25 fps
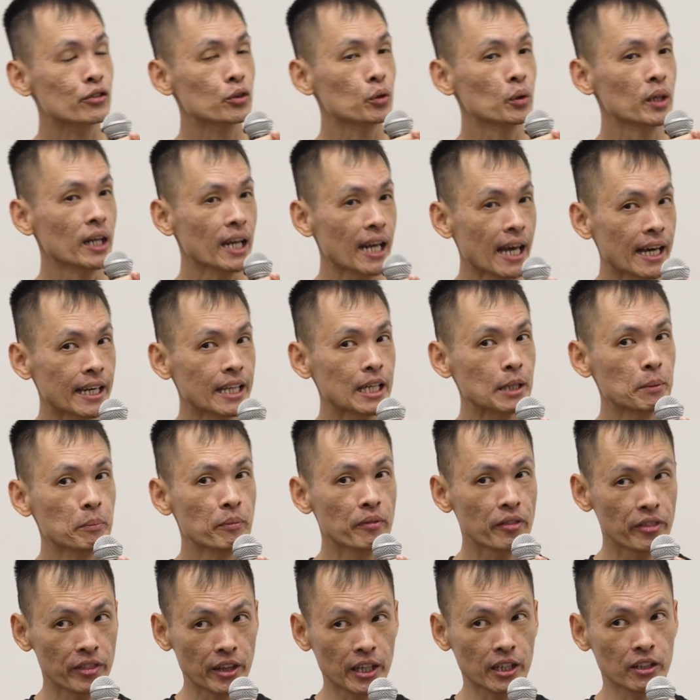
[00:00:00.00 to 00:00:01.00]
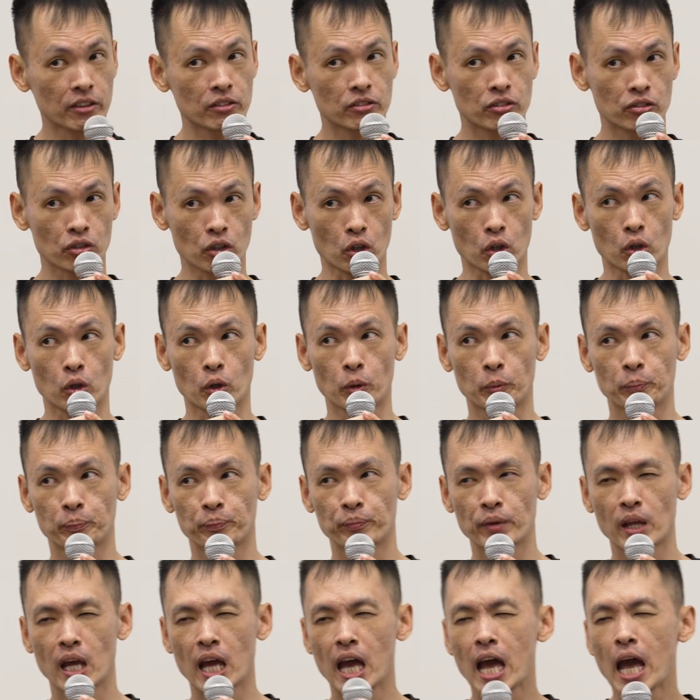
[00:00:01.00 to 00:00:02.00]
to let him think so.
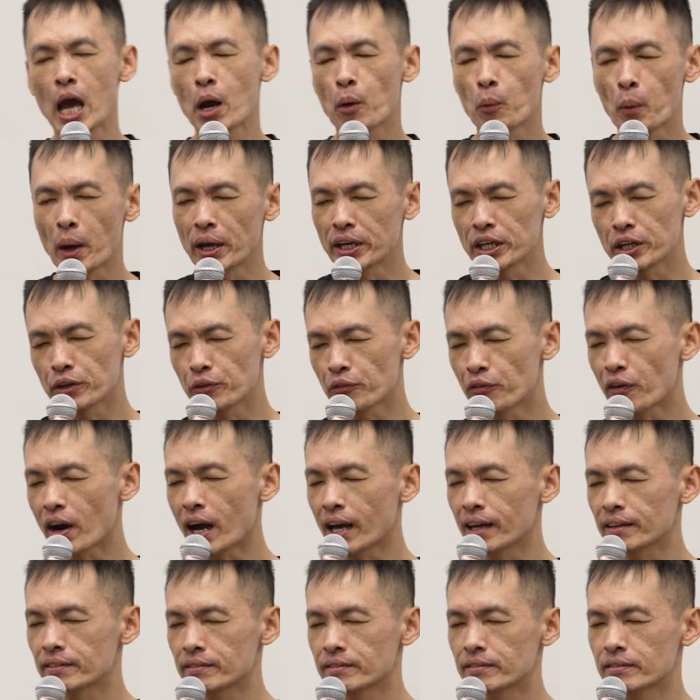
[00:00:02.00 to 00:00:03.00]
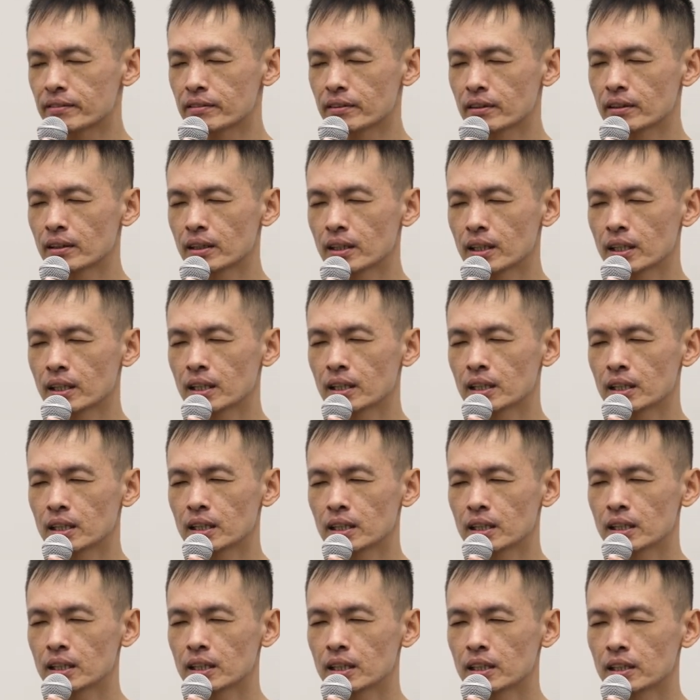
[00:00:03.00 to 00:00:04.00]
And when he writes,
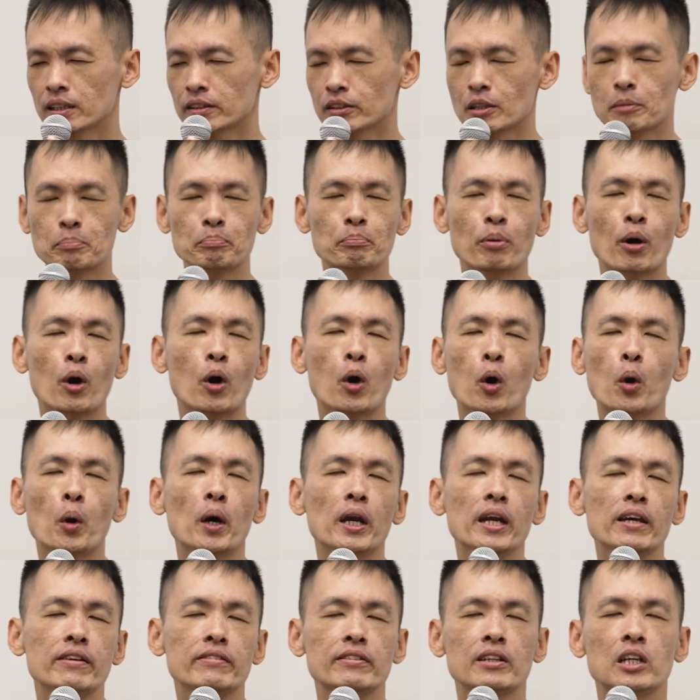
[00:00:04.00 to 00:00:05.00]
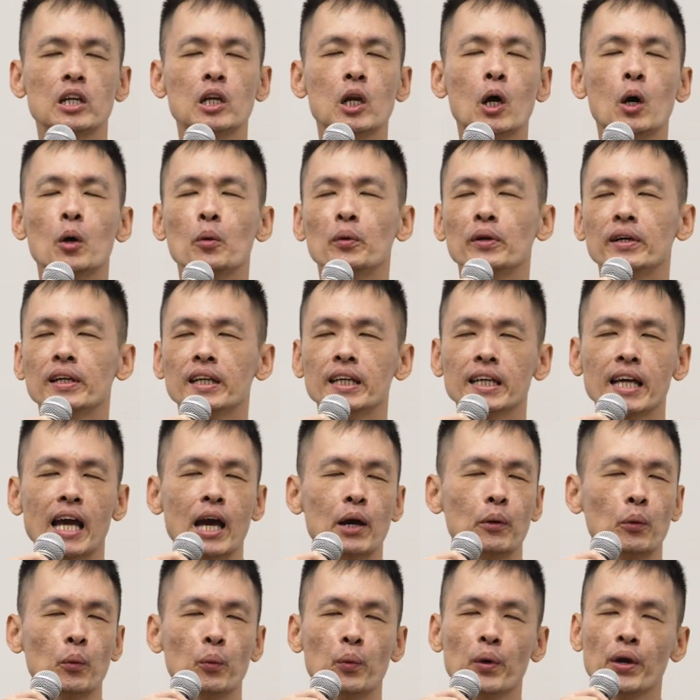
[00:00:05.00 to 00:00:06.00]
the poet is lonely
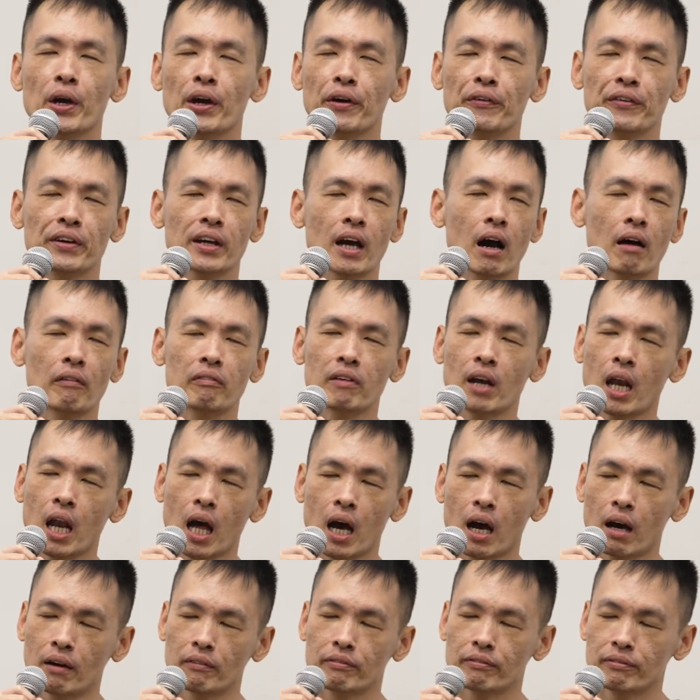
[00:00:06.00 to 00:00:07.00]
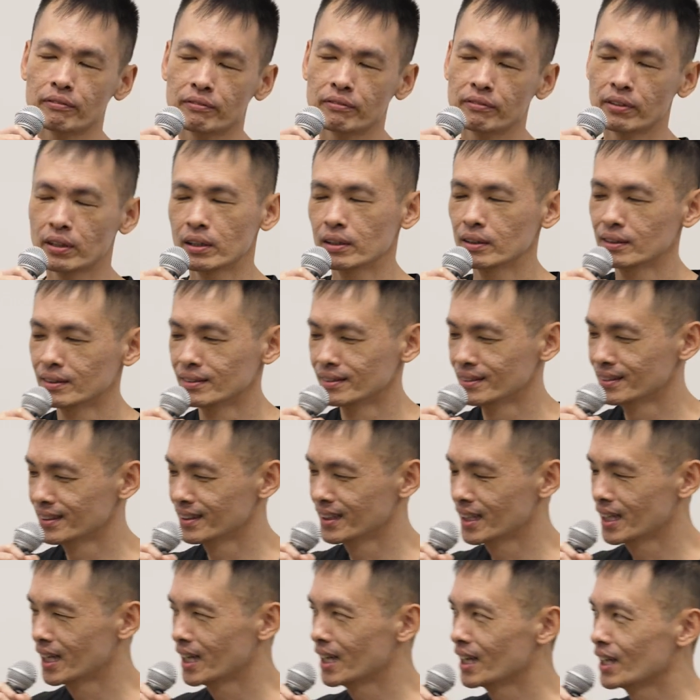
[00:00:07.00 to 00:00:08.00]
and weary of love.
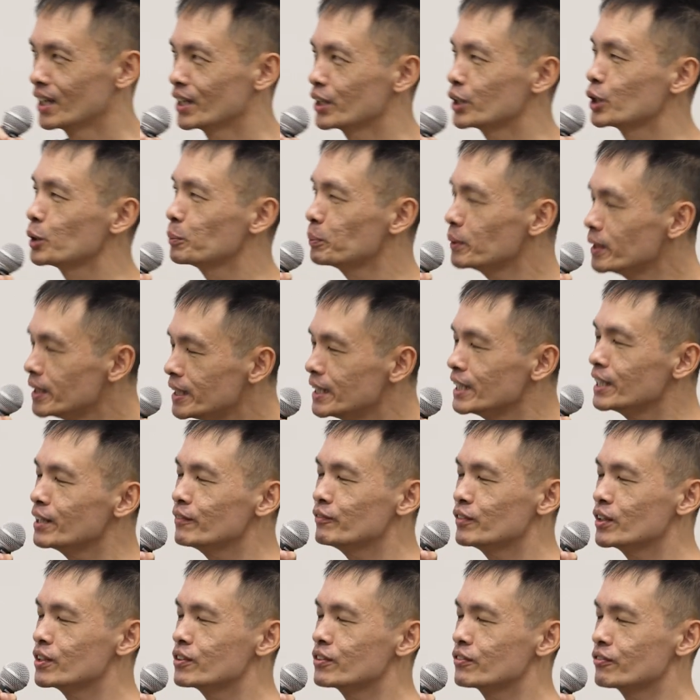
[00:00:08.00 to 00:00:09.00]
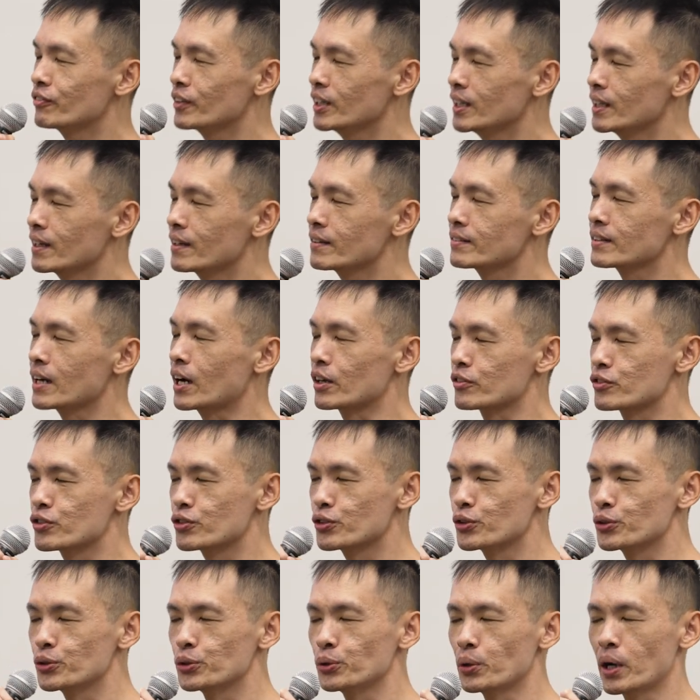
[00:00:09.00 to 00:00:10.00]
He believes these feelings are
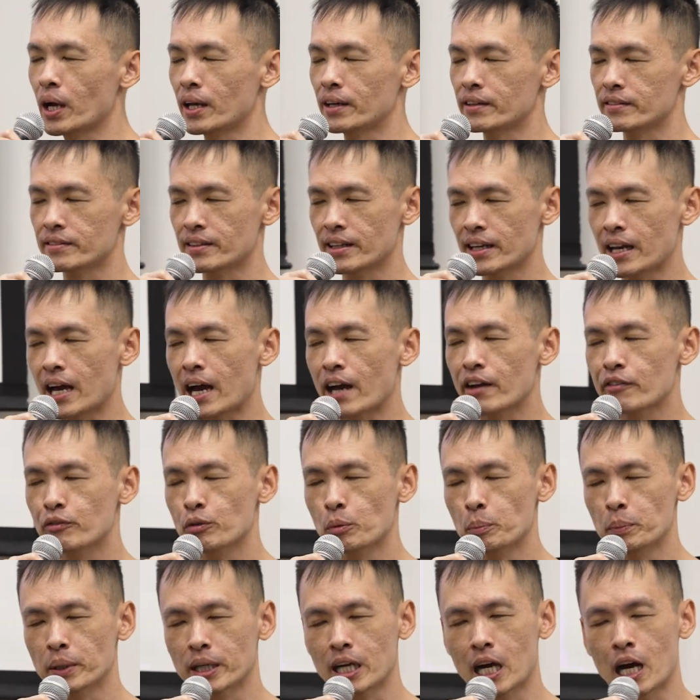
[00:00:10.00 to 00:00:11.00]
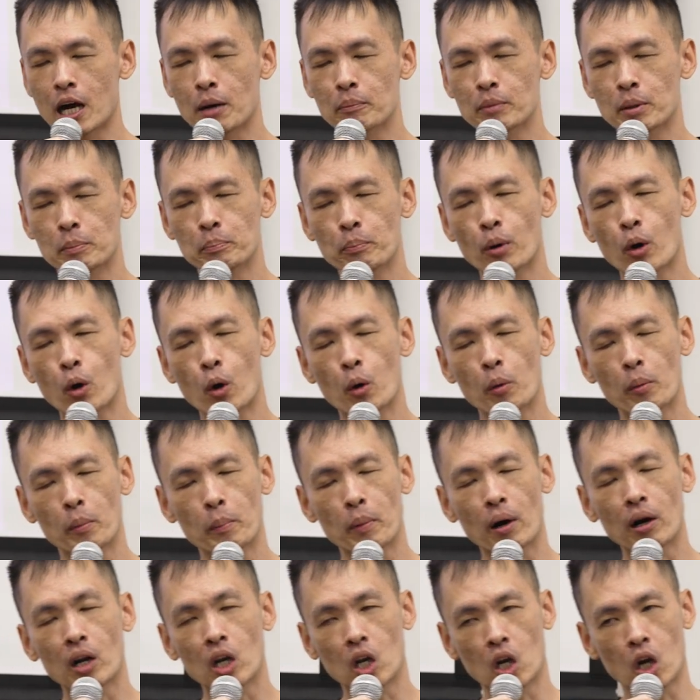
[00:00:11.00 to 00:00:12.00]
true and his life will become a poem
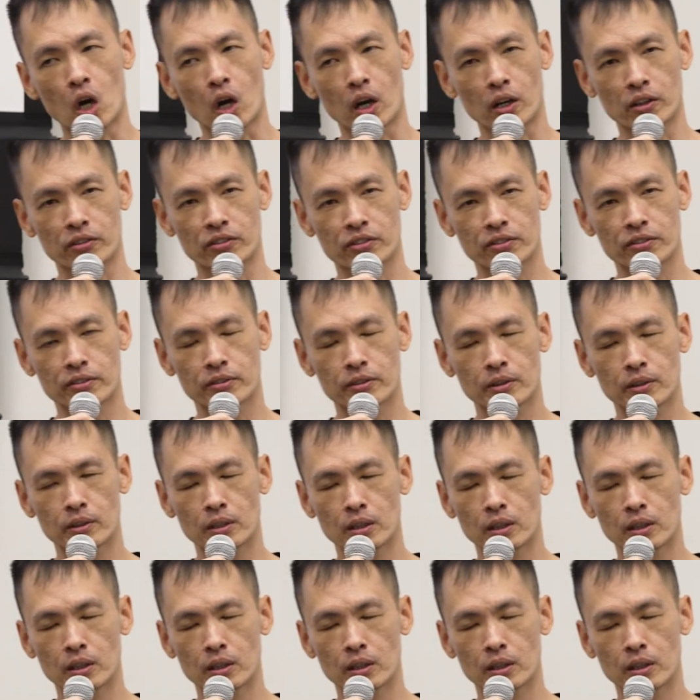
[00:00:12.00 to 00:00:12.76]
about loss.